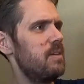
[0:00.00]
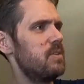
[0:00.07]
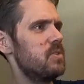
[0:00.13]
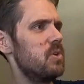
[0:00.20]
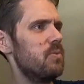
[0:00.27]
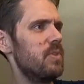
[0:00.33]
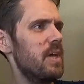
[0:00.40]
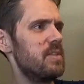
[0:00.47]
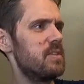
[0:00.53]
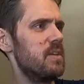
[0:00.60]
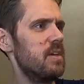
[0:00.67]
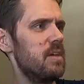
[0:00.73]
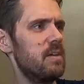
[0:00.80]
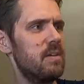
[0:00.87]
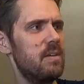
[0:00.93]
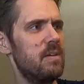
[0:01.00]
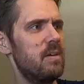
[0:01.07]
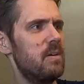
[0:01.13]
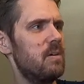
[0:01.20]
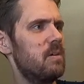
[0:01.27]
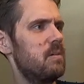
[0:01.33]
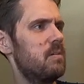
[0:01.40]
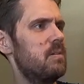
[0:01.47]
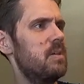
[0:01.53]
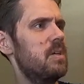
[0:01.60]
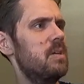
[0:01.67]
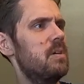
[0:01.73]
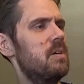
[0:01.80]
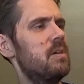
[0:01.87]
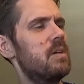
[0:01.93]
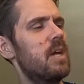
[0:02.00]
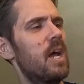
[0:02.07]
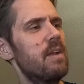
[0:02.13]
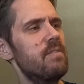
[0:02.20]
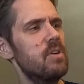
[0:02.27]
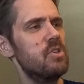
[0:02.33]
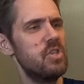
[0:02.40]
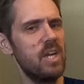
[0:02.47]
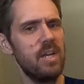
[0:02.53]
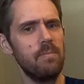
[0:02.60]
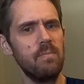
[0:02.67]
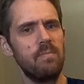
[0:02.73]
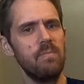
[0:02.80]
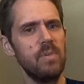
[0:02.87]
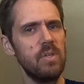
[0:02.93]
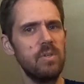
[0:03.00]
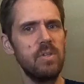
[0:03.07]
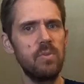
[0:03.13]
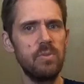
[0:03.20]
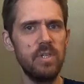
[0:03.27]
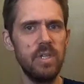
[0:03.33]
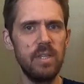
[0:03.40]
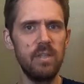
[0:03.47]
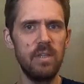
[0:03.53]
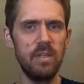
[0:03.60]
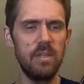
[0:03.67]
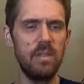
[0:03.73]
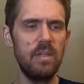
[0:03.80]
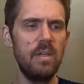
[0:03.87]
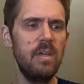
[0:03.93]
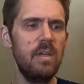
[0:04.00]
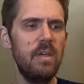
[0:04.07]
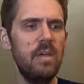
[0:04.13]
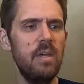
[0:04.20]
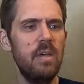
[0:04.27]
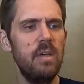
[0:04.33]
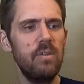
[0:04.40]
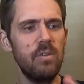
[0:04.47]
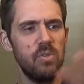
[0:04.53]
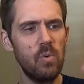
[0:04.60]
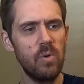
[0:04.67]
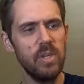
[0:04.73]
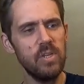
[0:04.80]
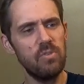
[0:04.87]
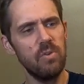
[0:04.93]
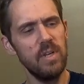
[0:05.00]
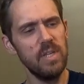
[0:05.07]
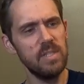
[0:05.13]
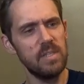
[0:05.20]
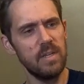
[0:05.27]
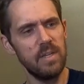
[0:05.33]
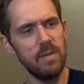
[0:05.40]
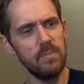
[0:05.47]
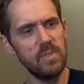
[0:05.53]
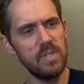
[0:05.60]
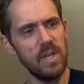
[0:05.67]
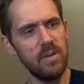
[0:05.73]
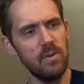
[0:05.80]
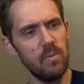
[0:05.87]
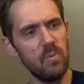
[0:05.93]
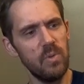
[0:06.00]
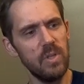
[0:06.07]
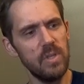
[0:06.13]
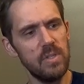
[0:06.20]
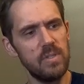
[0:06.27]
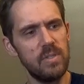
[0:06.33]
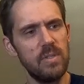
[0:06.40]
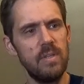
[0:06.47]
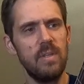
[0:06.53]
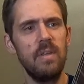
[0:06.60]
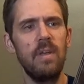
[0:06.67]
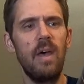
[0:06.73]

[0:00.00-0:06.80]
So if that's kind of your jam, you'll dig the 20-inch radius that comes standard with this.